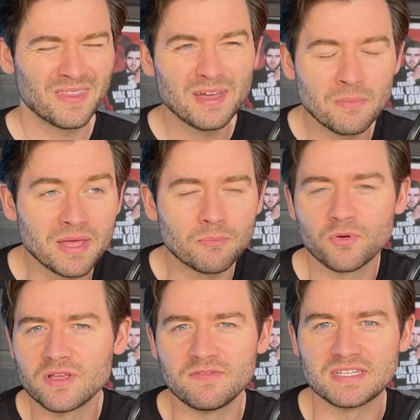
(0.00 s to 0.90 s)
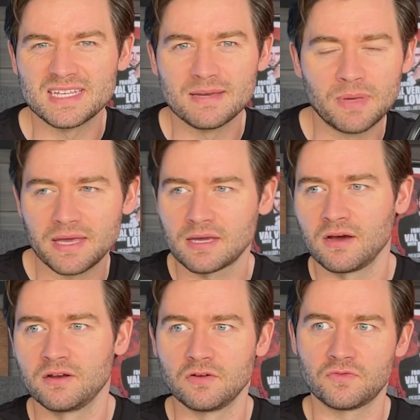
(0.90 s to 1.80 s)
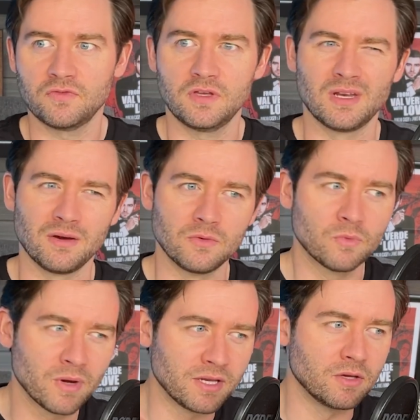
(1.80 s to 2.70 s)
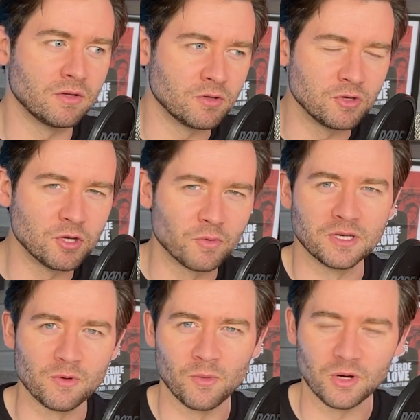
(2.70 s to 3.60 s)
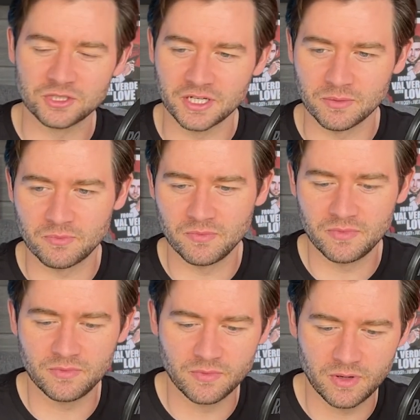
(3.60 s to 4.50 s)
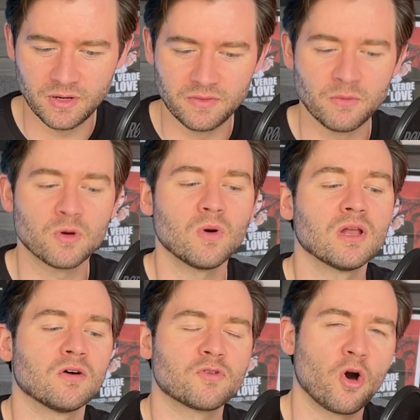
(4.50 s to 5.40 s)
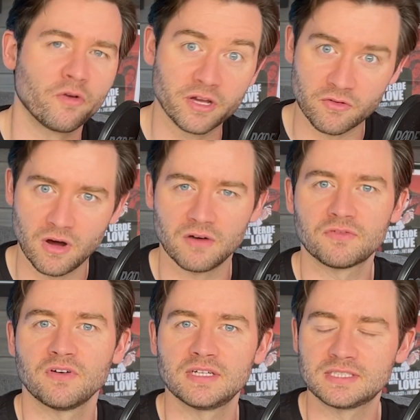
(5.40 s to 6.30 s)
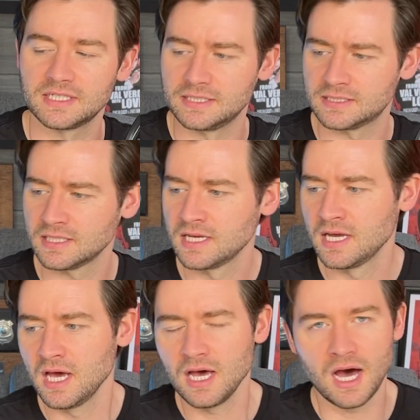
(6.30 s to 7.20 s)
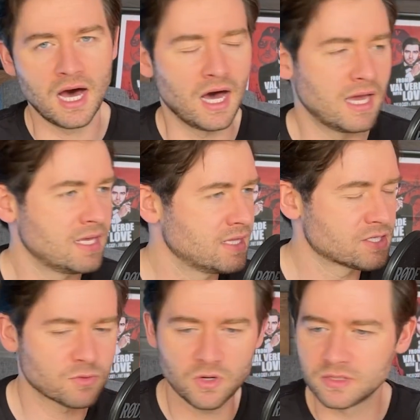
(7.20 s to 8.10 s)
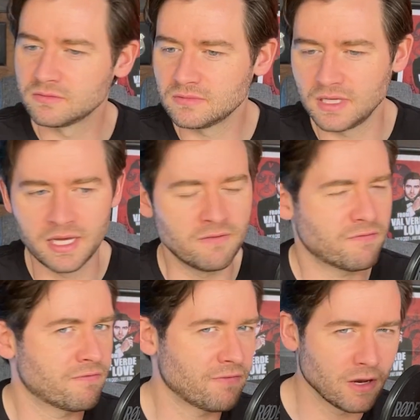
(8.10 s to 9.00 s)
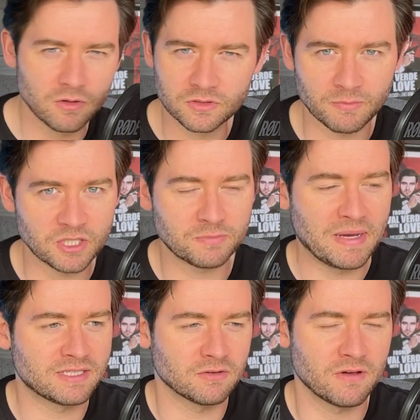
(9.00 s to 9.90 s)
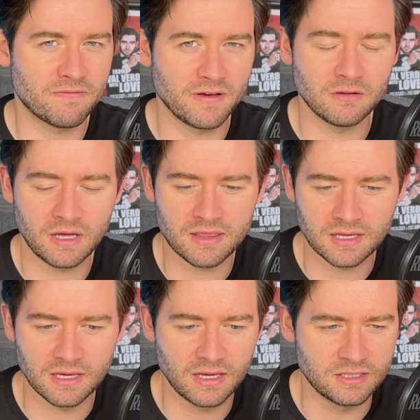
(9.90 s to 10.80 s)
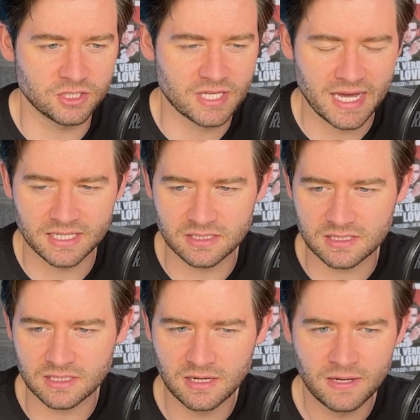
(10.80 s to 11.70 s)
a bit previsy, a bit kind of, you know, when you knew when you were watching there were quite a lot of choreographed fight scenes. In this one, it flows much better, I felt. I think it just has